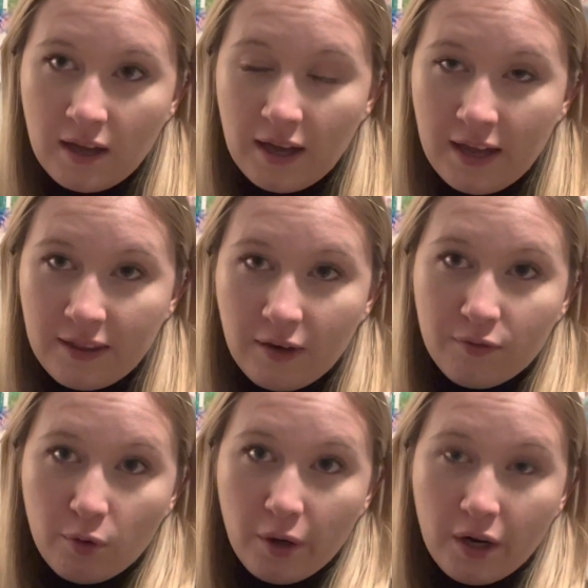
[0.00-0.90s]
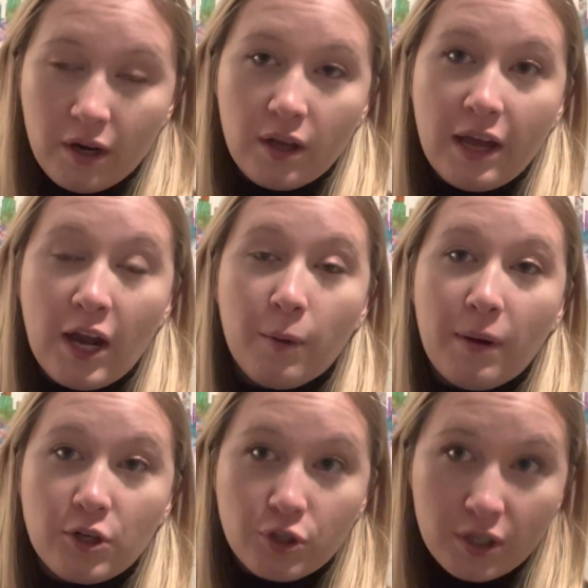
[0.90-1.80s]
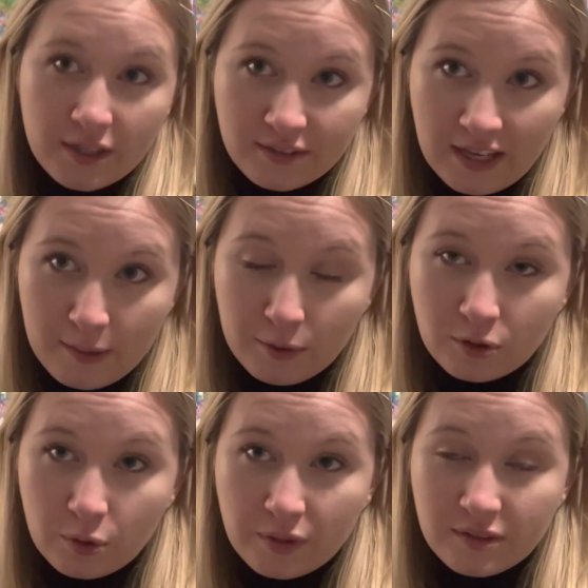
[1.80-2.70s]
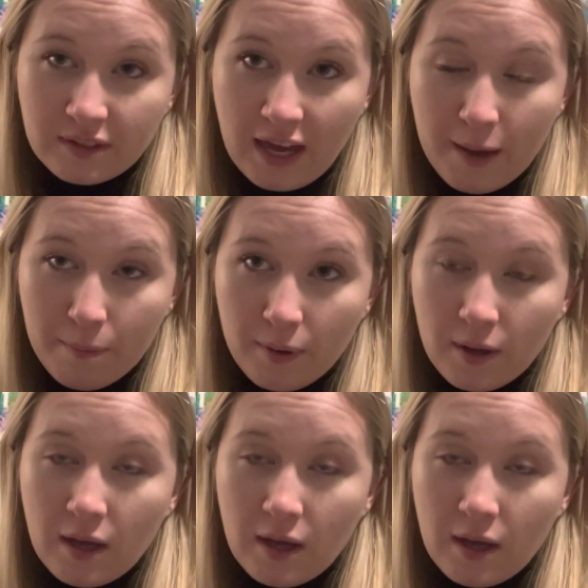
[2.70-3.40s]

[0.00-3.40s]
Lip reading: and therefore air pressure is able to escape.